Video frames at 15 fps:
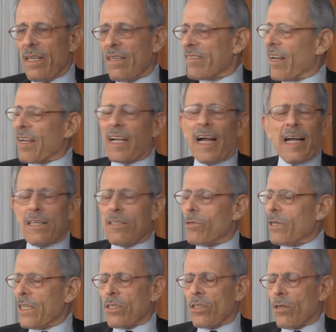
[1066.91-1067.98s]

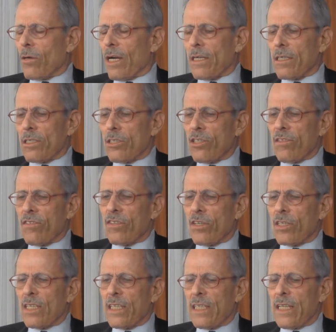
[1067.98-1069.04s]
Psychiatry and neurology
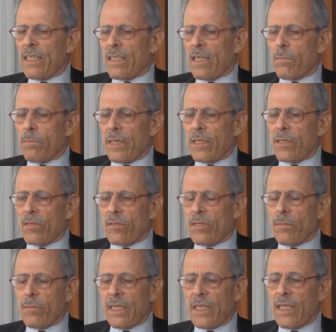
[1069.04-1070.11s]
certainly didn't appeal
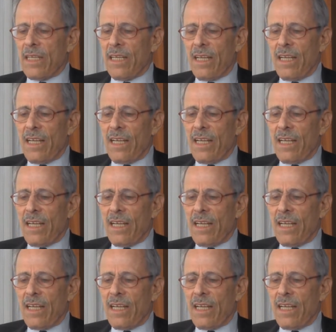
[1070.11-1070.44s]
to me.